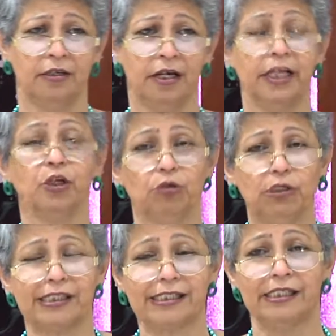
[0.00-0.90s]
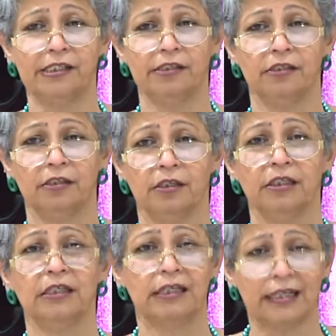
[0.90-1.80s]
and you will see
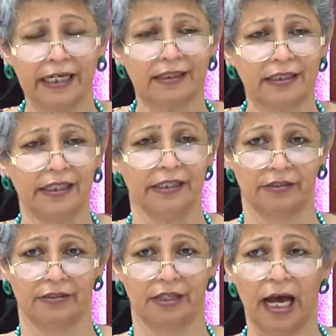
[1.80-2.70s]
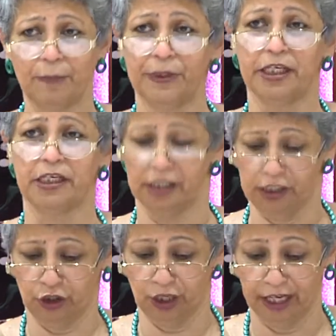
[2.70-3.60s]
great things happening
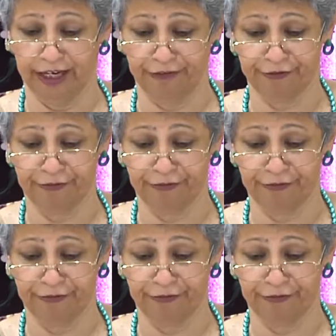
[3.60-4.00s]
in your life.